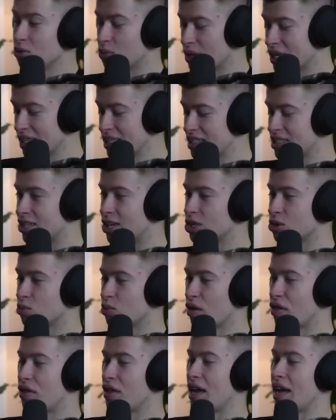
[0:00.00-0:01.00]
We're going to start
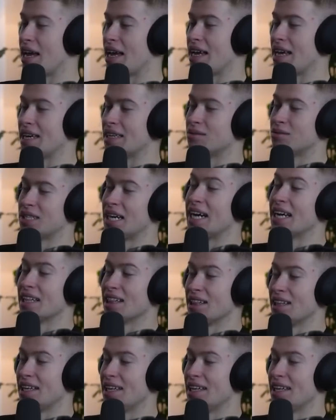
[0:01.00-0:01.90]
with a title,